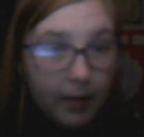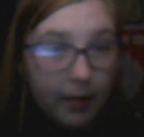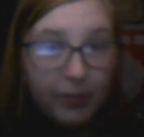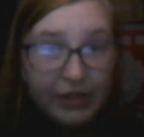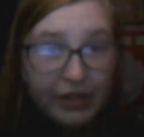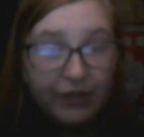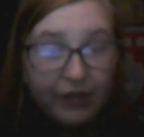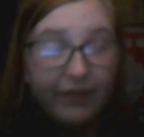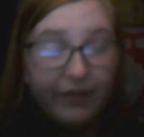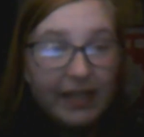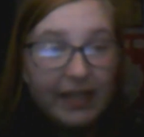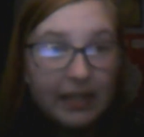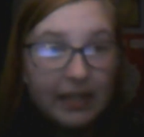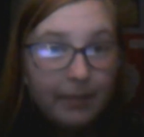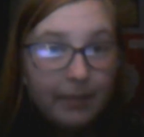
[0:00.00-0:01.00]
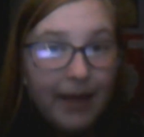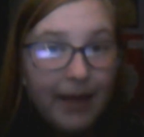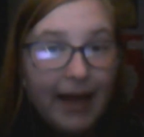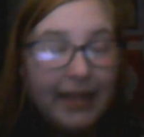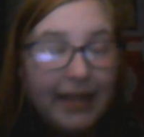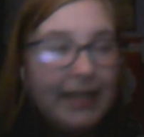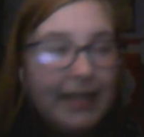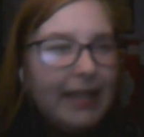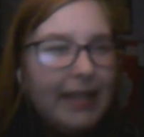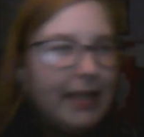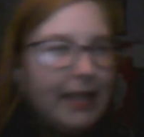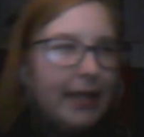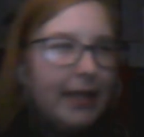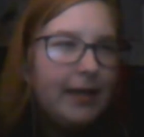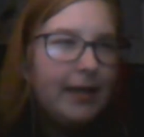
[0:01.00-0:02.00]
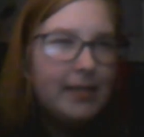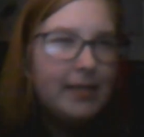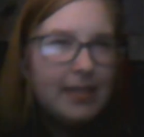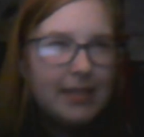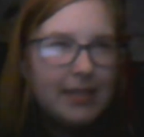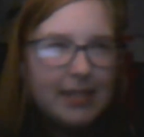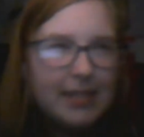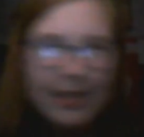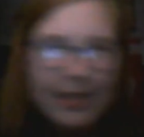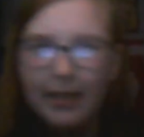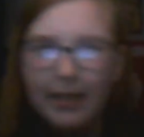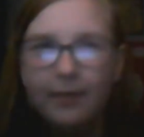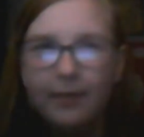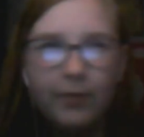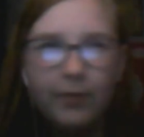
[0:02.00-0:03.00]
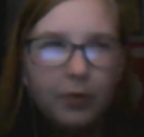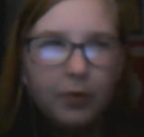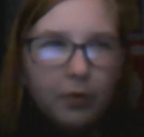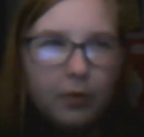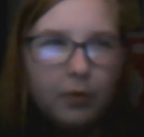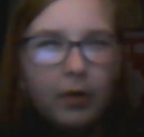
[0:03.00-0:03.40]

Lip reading: Prisoner of Azkaban, he is this evil